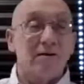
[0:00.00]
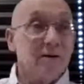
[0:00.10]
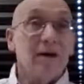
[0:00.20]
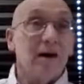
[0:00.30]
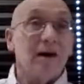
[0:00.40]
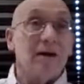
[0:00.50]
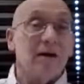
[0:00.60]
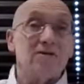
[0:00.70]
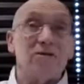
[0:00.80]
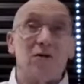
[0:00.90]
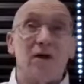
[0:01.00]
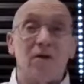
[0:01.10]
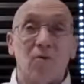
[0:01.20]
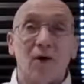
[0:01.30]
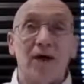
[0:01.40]
Yeah, and so an
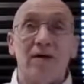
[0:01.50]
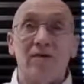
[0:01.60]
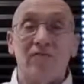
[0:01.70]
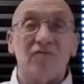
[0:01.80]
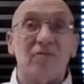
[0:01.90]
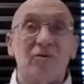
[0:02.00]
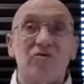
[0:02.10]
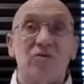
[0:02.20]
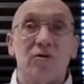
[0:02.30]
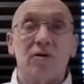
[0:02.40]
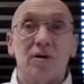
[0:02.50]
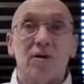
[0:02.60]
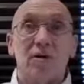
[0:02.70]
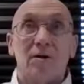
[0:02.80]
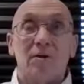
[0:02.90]
awakened, fully mature
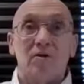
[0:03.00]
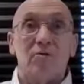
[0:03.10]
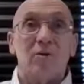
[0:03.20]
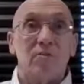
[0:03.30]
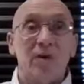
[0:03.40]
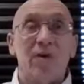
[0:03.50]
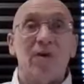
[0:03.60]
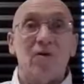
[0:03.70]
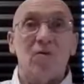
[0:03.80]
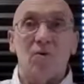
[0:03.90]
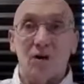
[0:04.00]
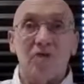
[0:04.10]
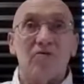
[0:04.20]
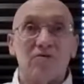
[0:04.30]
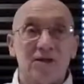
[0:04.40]
human being will
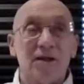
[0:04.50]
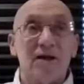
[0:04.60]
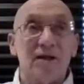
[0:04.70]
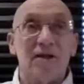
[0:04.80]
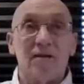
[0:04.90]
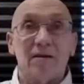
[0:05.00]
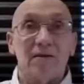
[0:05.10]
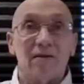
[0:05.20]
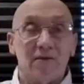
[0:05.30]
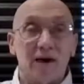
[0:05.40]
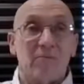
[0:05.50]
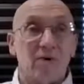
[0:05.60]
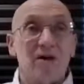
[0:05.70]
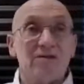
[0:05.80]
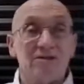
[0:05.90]
understand that
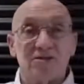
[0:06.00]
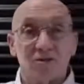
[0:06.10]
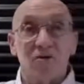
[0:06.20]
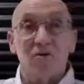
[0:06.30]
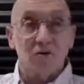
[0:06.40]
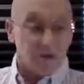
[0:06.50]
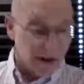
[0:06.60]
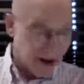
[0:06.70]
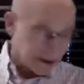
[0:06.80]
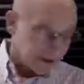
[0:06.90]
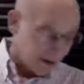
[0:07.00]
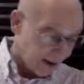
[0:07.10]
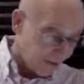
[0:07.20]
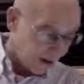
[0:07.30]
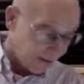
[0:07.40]
process and no longer act in
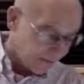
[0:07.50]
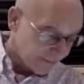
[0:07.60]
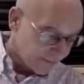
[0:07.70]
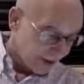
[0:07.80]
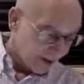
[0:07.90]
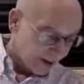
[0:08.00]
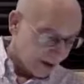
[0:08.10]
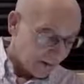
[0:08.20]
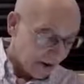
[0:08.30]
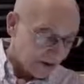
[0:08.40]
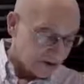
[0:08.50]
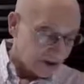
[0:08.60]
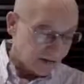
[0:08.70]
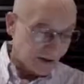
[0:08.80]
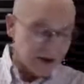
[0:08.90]
that way.
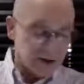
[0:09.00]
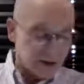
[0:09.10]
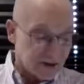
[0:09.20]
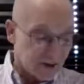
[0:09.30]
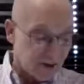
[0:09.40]
Energy and patience,